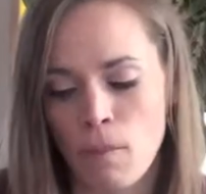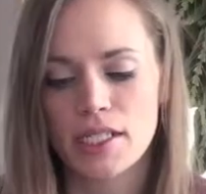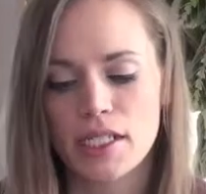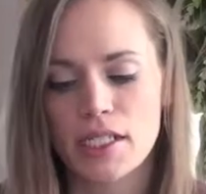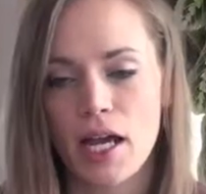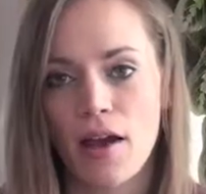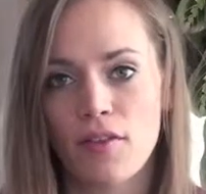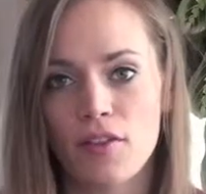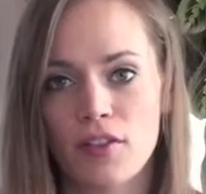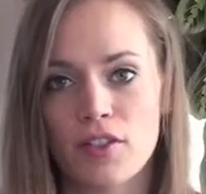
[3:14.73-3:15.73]

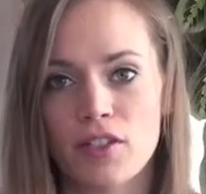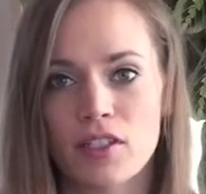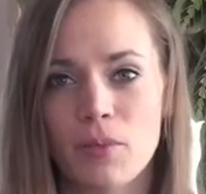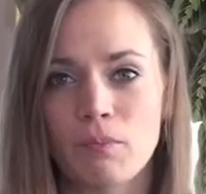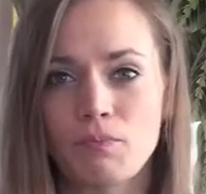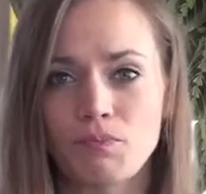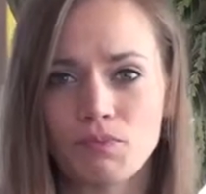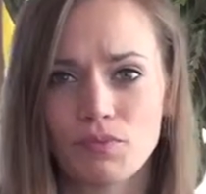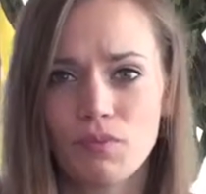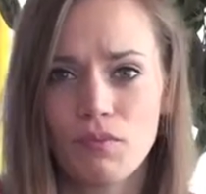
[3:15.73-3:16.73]
Inside that there's some
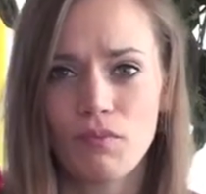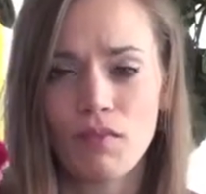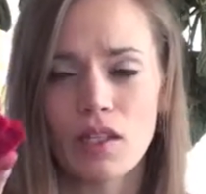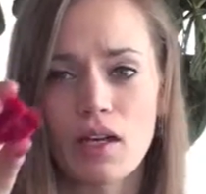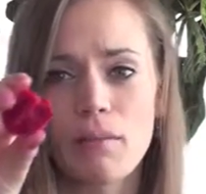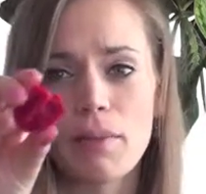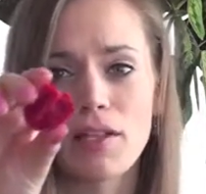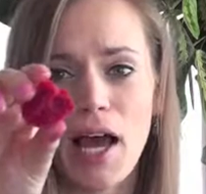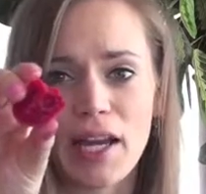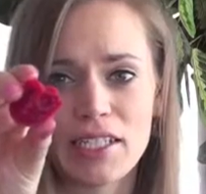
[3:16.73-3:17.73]

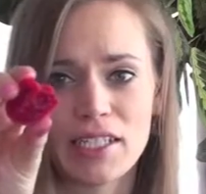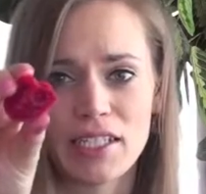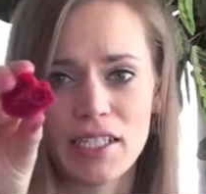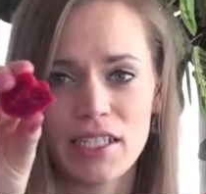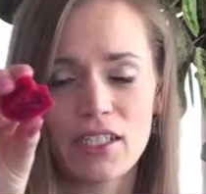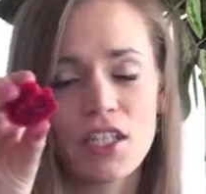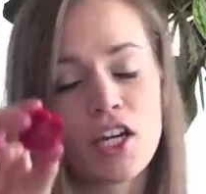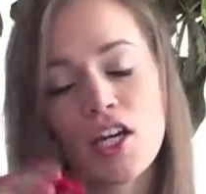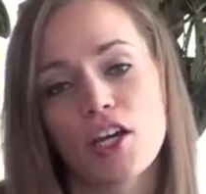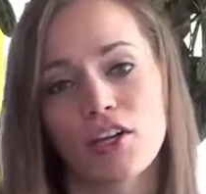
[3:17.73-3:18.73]
black seeds.
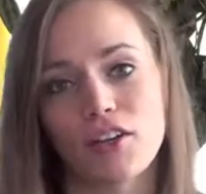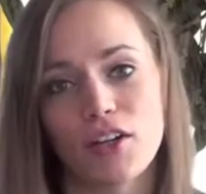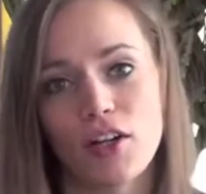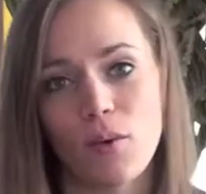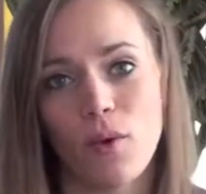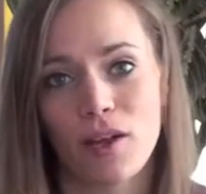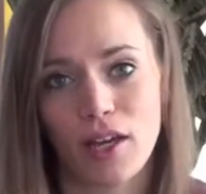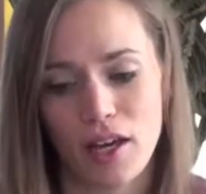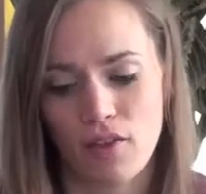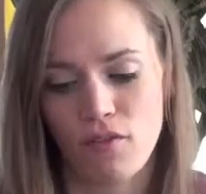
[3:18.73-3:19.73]
You're going to want
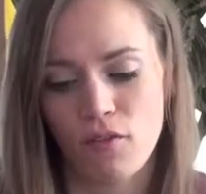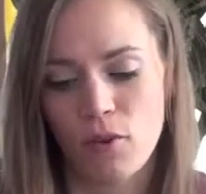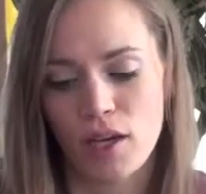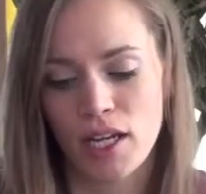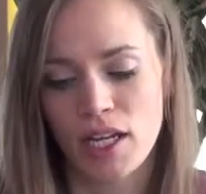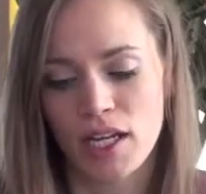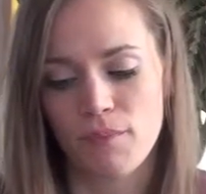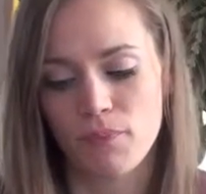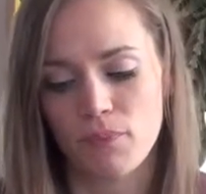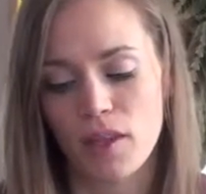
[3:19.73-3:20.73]
to avoid
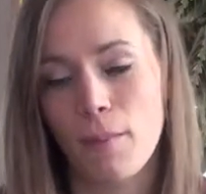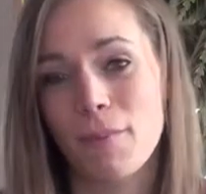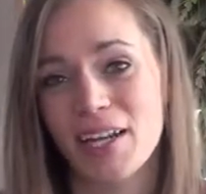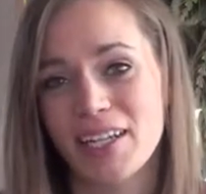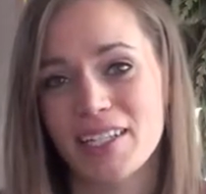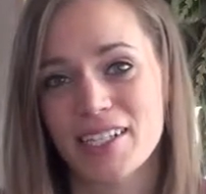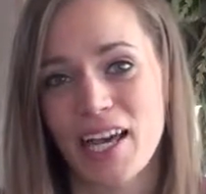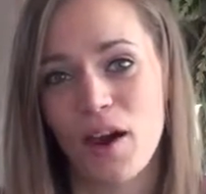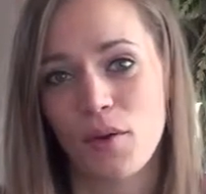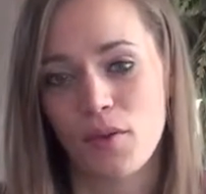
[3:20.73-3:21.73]
biting
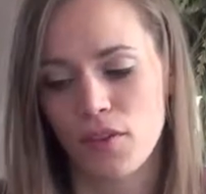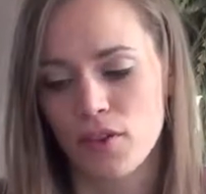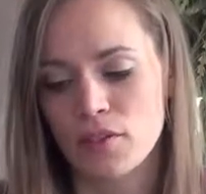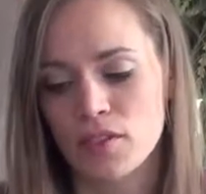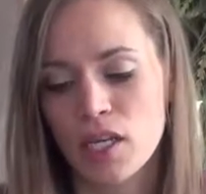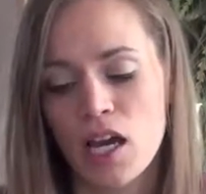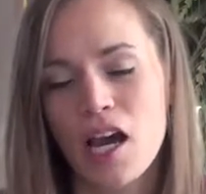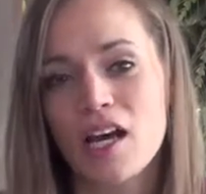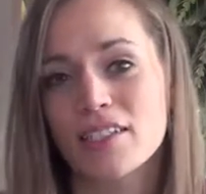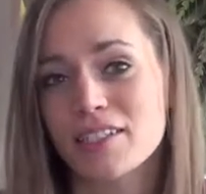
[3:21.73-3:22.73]
down on those.
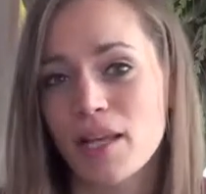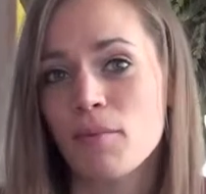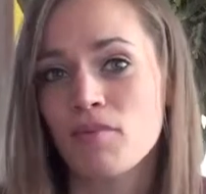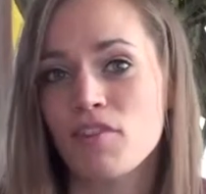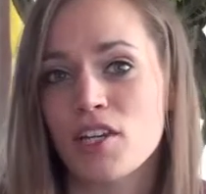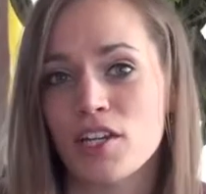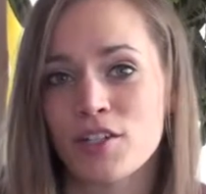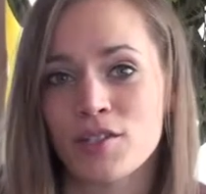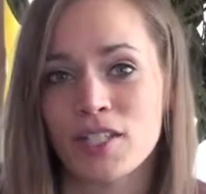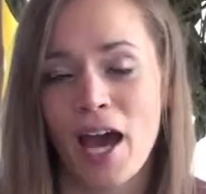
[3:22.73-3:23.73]
Some
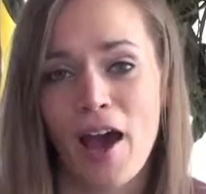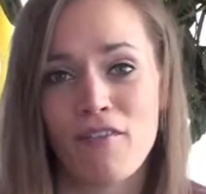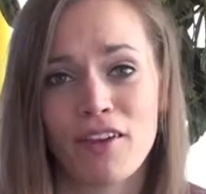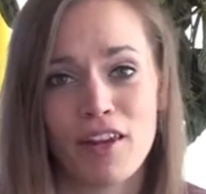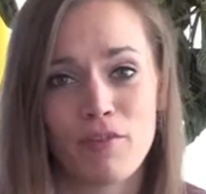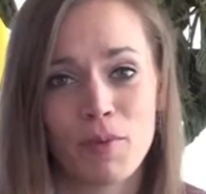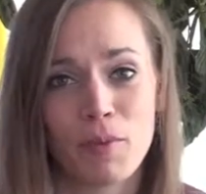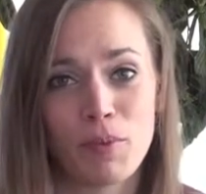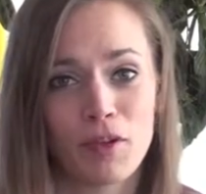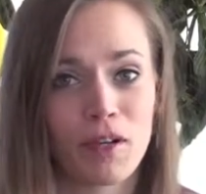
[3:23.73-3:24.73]
videos have it of
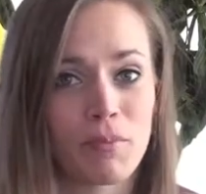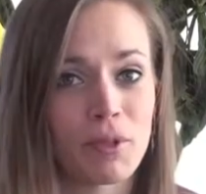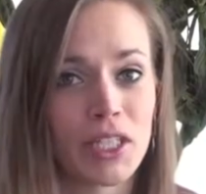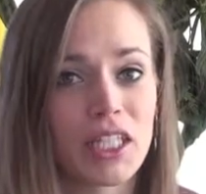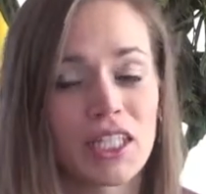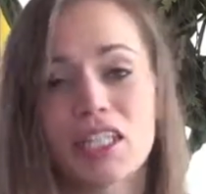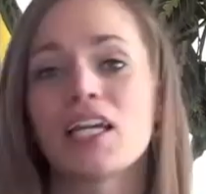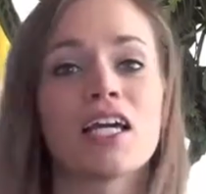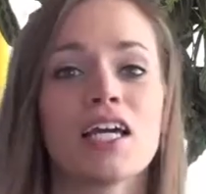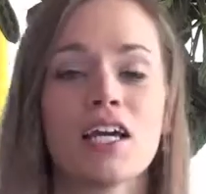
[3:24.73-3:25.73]
people
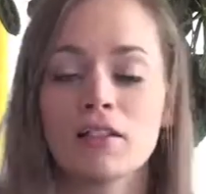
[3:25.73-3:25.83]
completely